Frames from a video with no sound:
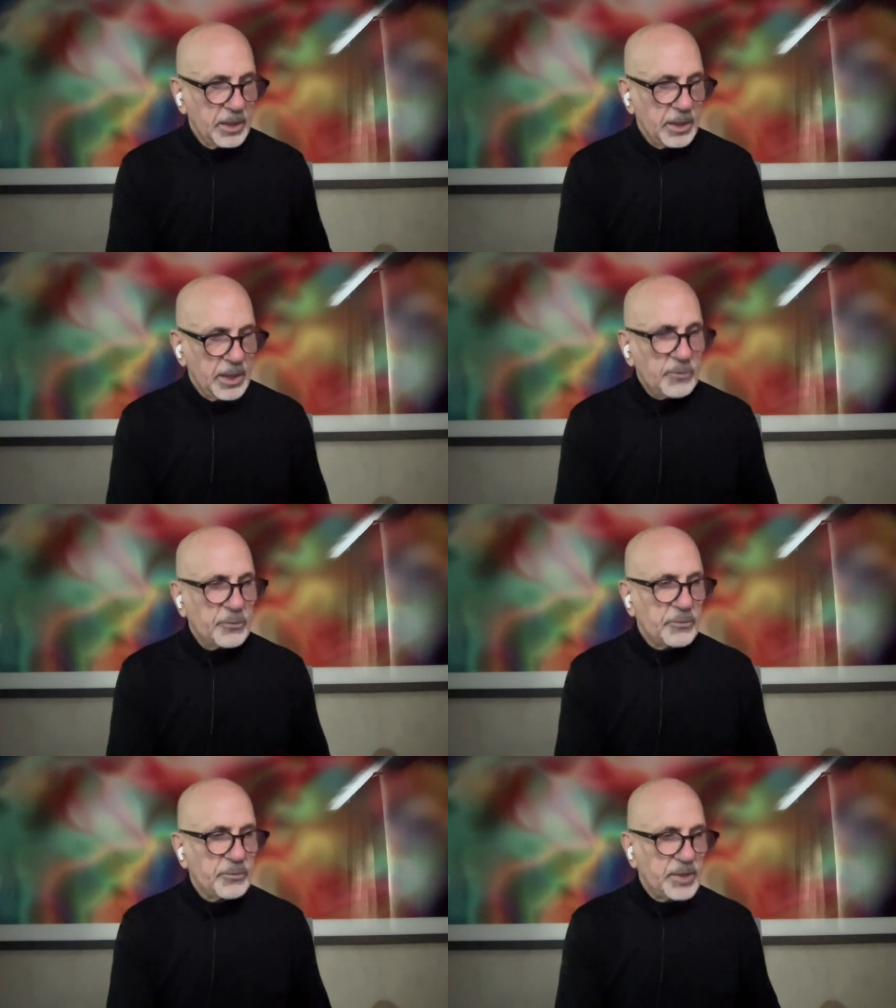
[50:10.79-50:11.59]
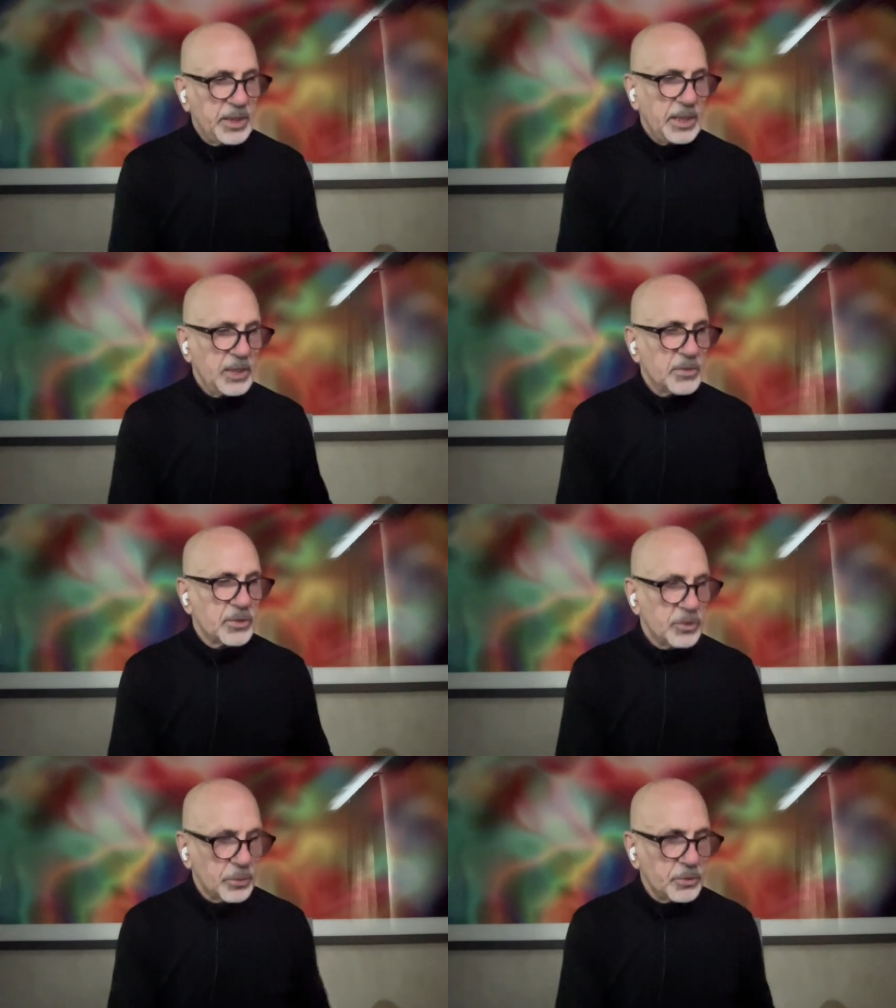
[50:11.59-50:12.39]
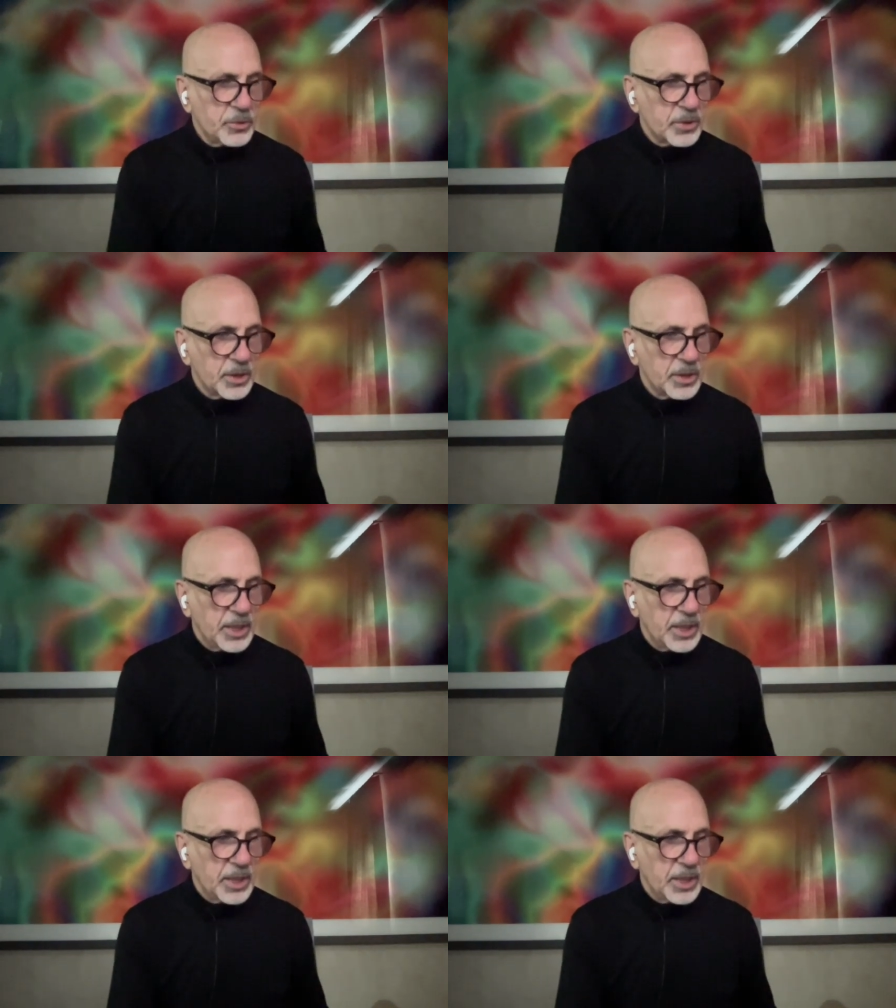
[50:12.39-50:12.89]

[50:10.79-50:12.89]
if the institution